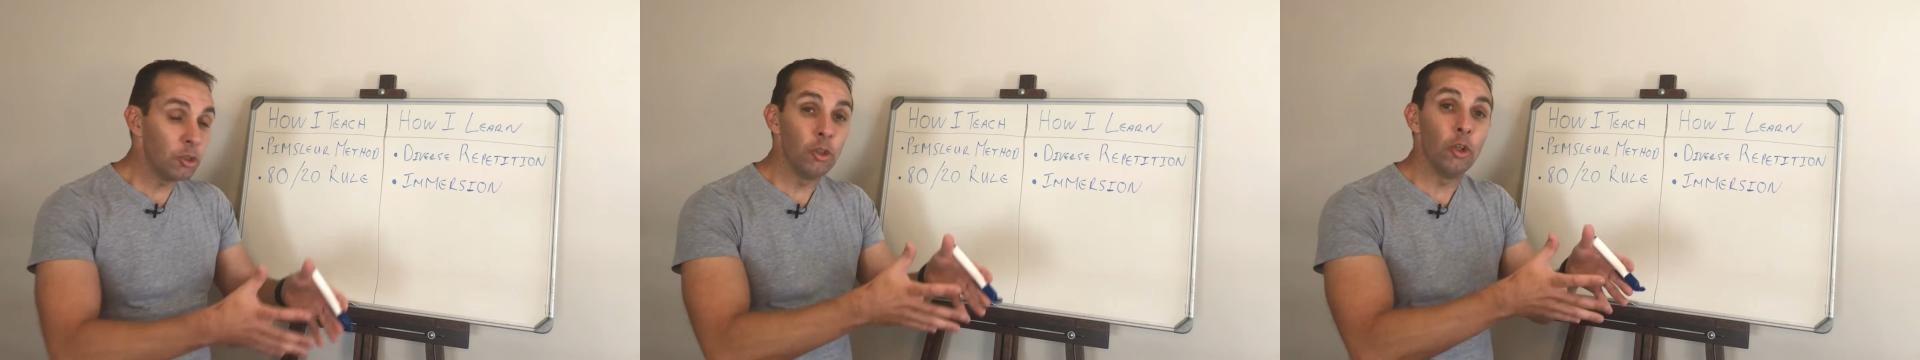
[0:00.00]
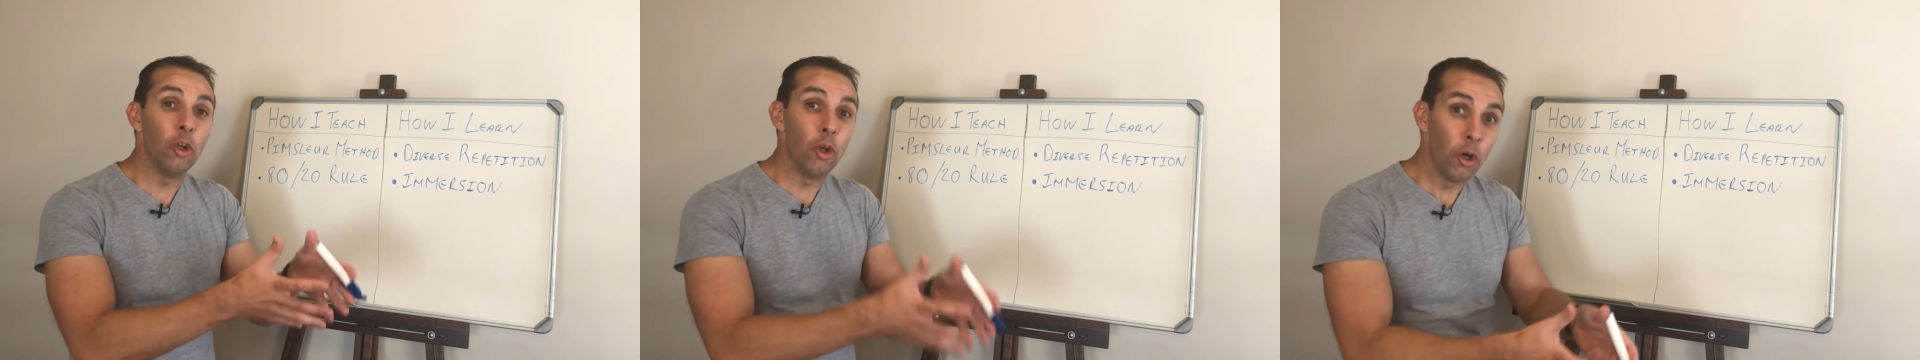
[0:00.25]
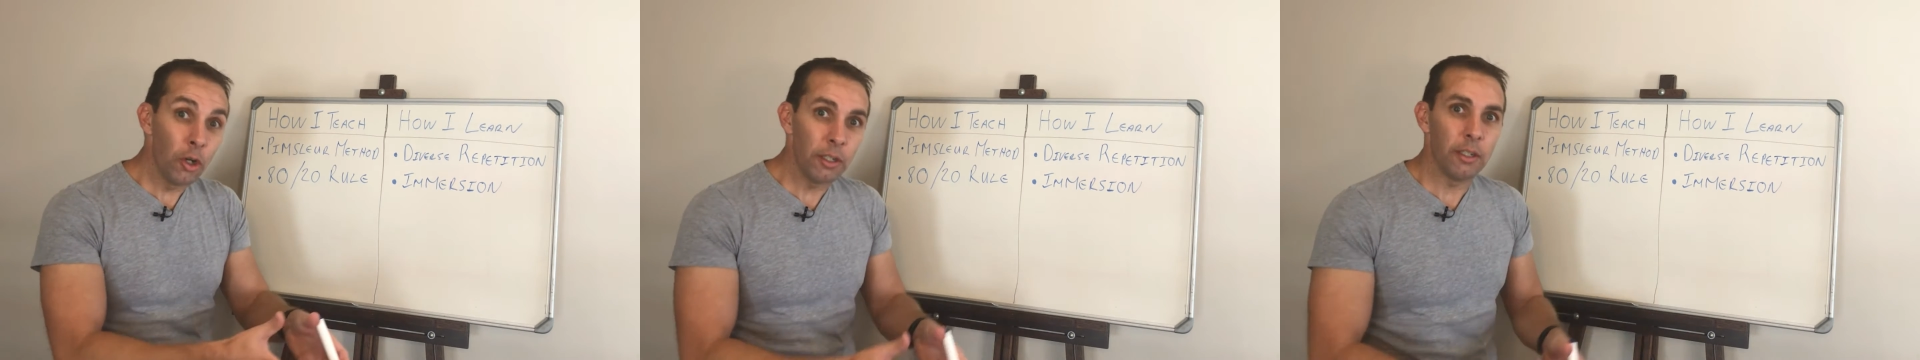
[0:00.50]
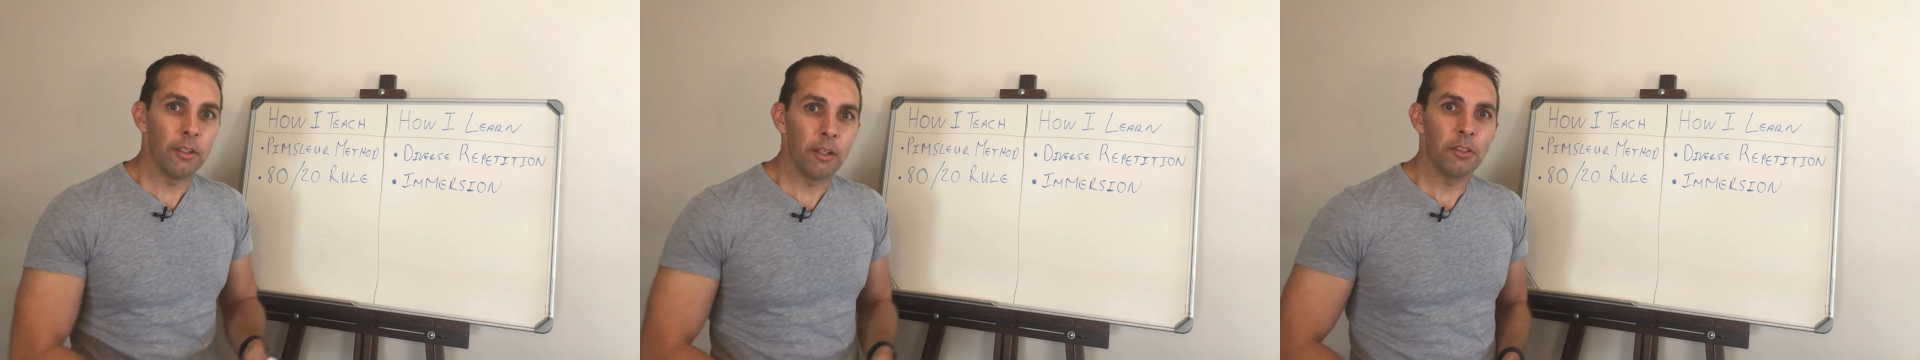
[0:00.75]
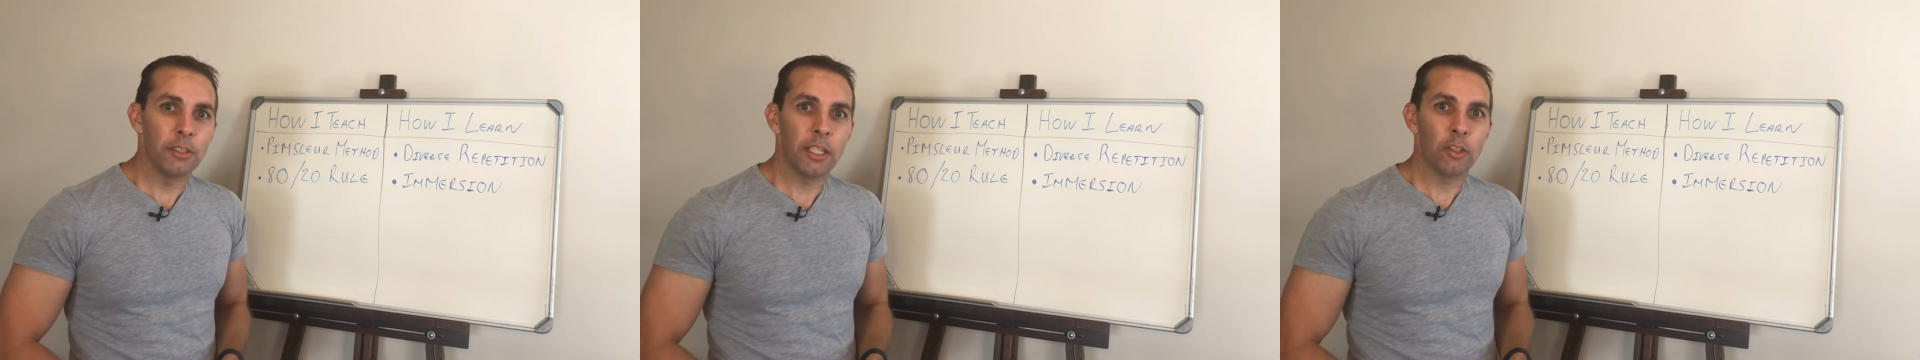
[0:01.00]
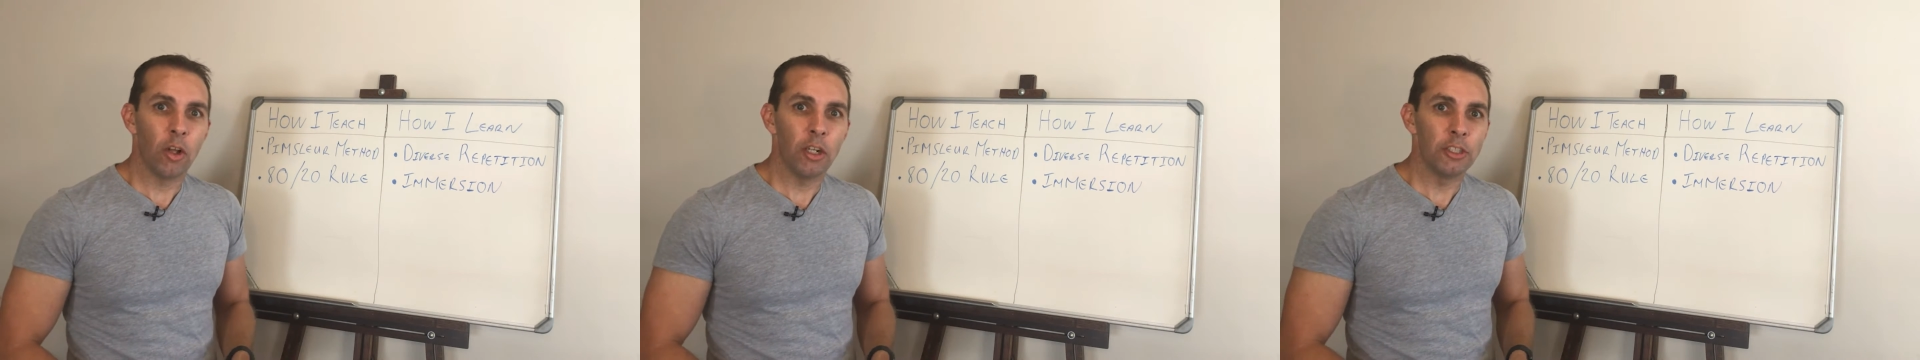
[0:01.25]
to learn those
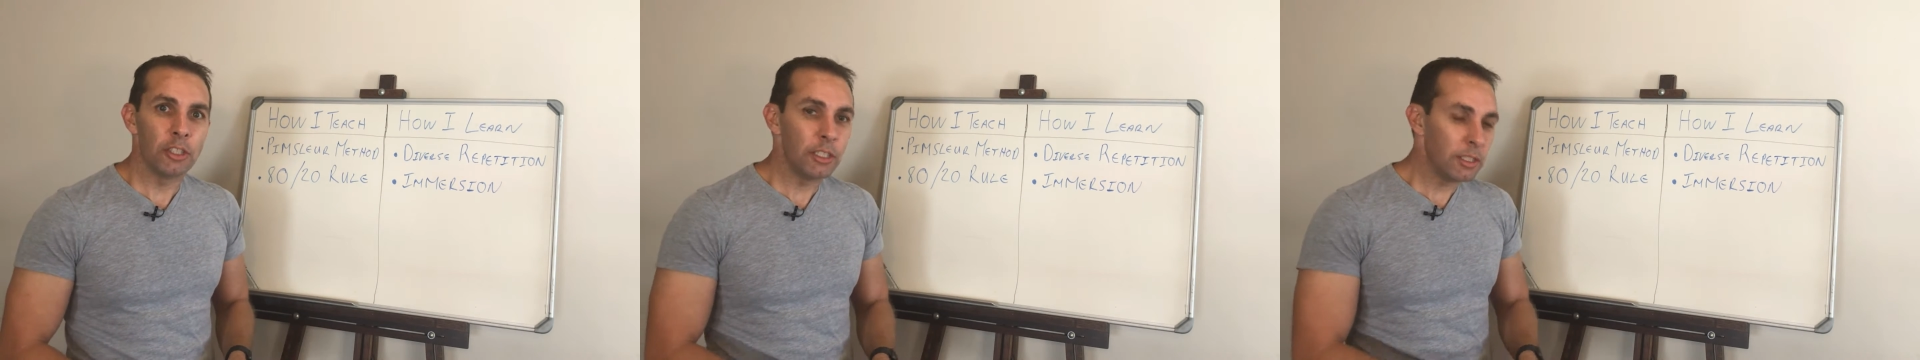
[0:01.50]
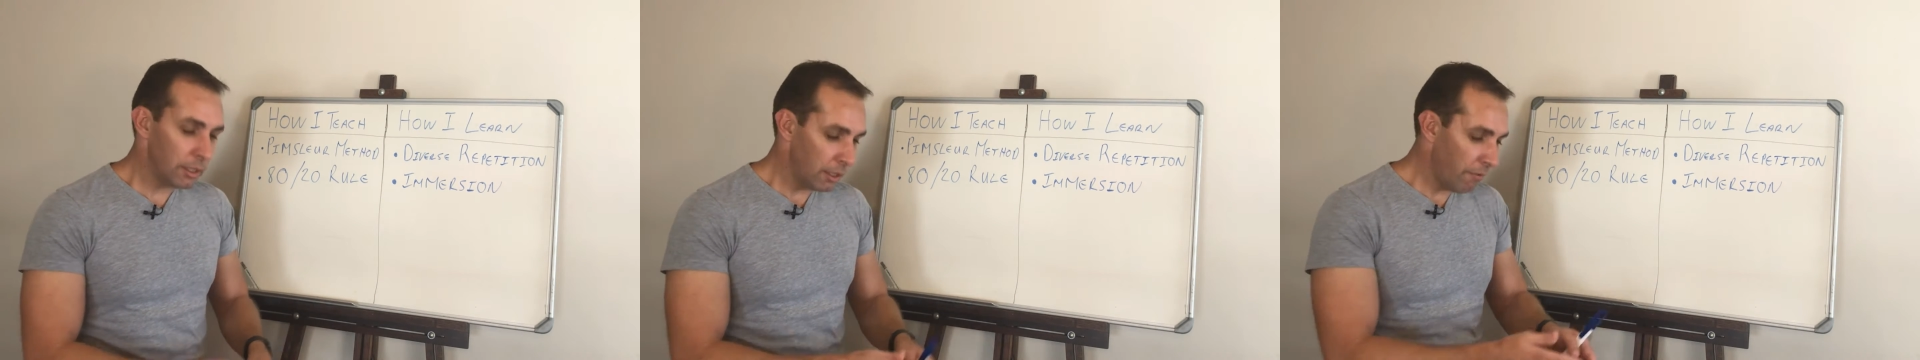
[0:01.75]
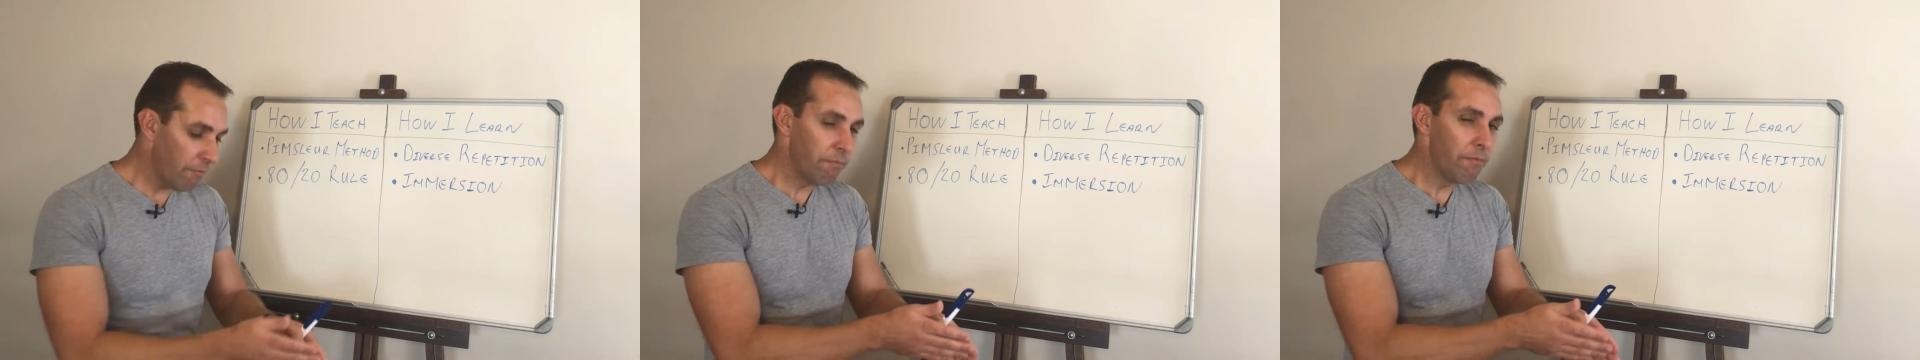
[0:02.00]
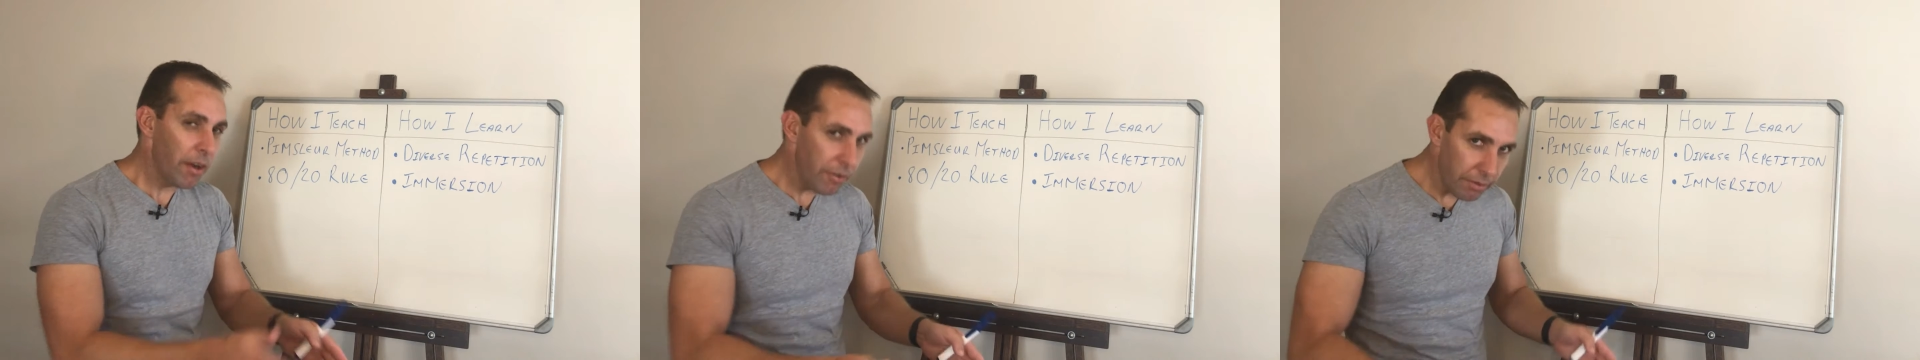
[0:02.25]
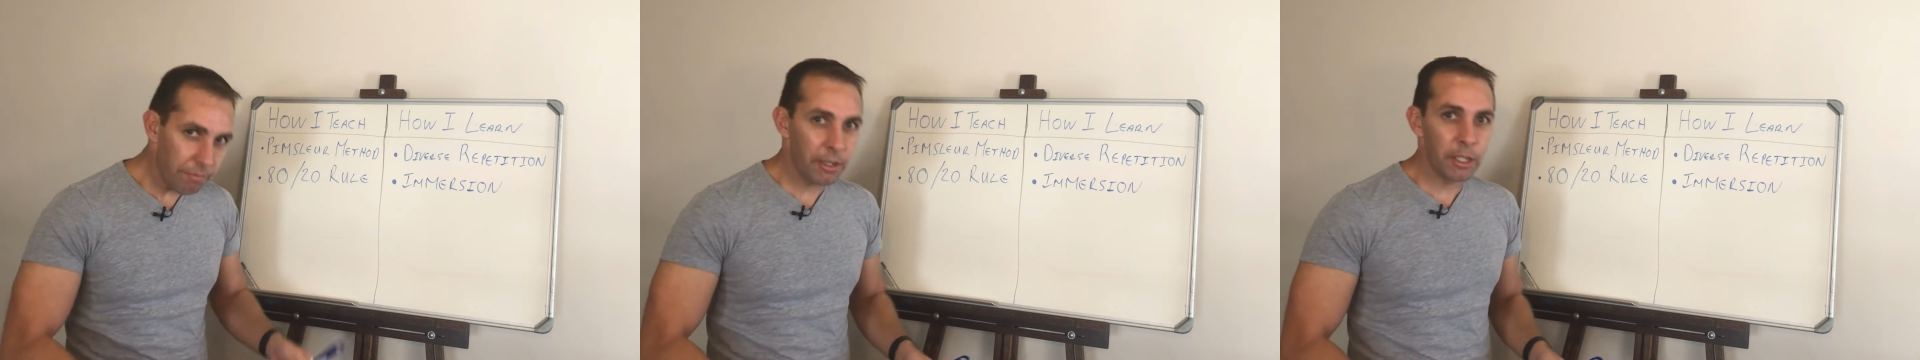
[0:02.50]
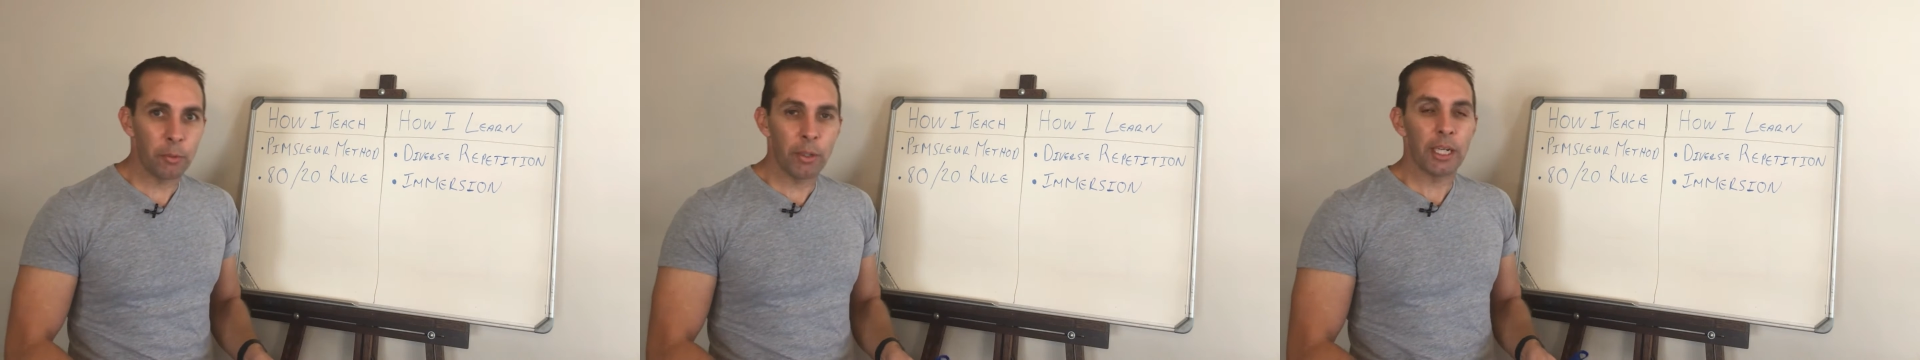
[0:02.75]
technologies
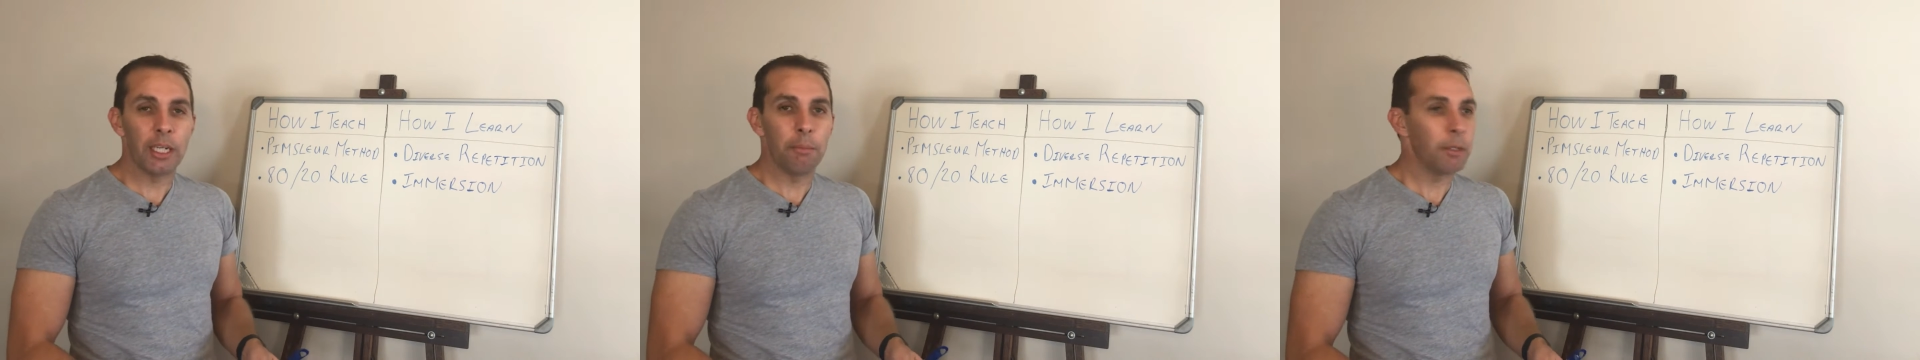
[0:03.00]
very quickly,